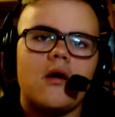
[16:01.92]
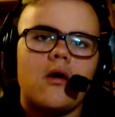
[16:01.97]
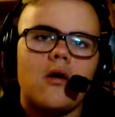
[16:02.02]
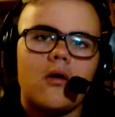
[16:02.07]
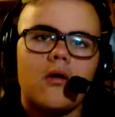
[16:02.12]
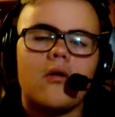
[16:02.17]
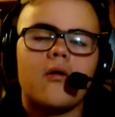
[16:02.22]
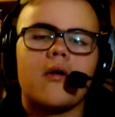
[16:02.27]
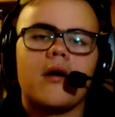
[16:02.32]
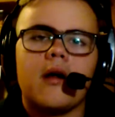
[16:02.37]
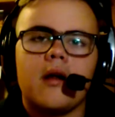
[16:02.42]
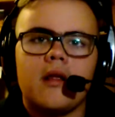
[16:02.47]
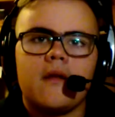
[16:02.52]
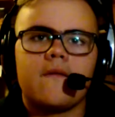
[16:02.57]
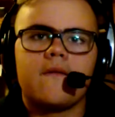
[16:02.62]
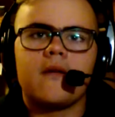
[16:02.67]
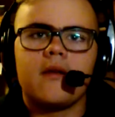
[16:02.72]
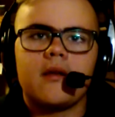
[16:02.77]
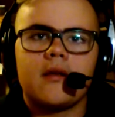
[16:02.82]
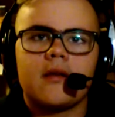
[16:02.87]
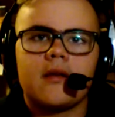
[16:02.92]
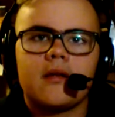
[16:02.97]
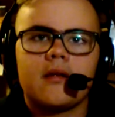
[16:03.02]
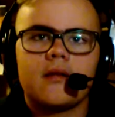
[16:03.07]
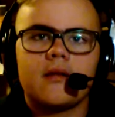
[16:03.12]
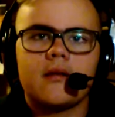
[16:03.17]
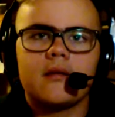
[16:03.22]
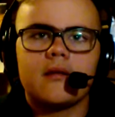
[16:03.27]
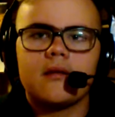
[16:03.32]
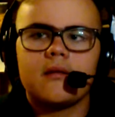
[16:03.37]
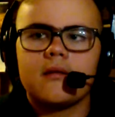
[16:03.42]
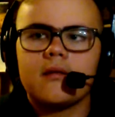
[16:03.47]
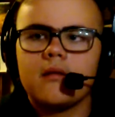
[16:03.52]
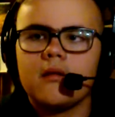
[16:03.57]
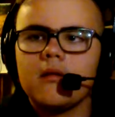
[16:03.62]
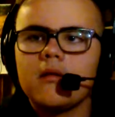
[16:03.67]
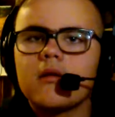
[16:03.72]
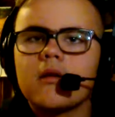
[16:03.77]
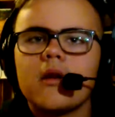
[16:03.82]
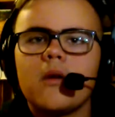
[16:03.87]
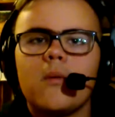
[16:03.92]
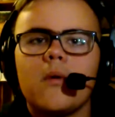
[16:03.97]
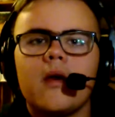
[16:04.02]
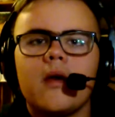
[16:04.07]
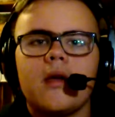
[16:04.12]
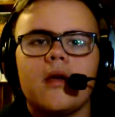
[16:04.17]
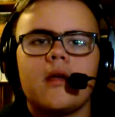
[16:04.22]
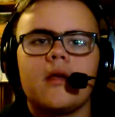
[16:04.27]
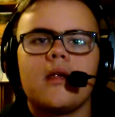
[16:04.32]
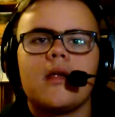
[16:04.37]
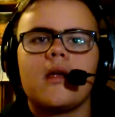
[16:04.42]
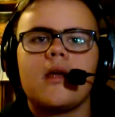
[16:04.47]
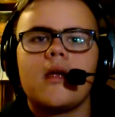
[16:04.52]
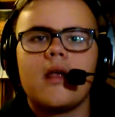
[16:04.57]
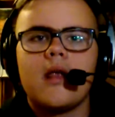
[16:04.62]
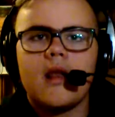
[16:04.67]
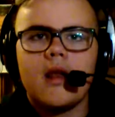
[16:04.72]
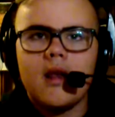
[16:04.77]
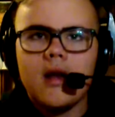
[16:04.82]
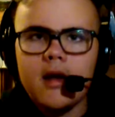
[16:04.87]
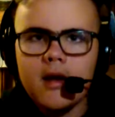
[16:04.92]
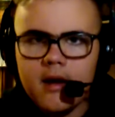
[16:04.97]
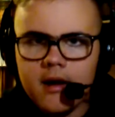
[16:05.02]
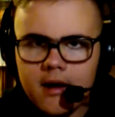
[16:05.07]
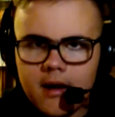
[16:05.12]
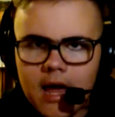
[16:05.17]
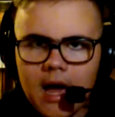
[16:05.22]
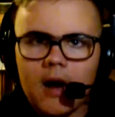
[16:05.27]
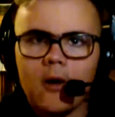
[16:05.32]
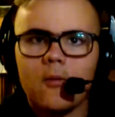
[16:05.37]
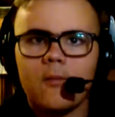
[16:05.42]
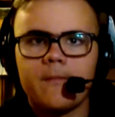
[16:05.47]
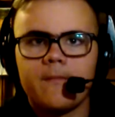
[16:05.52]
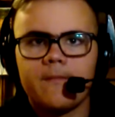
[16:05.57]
or anything, look away now.